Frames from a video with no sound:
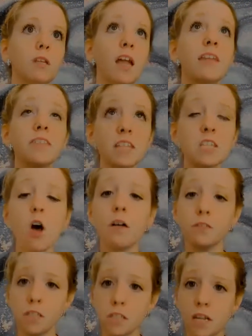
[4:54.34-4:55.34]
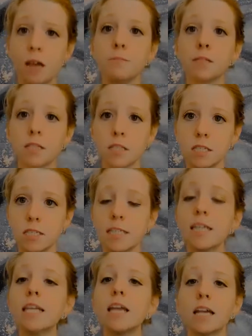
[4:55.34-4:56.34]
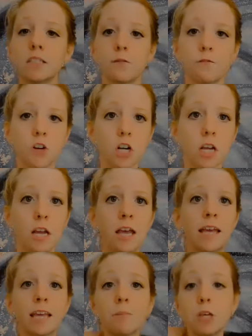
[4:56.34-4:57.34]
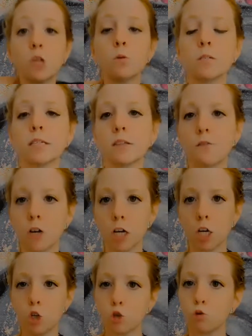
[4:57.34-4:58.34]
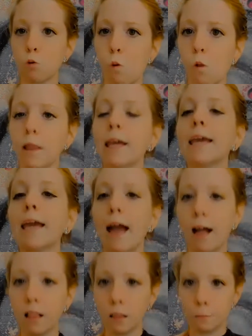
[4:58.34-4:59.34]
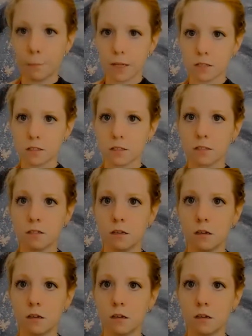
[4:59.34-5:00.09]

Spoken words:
And this oftentimes is seen as can be used as a very controlling element.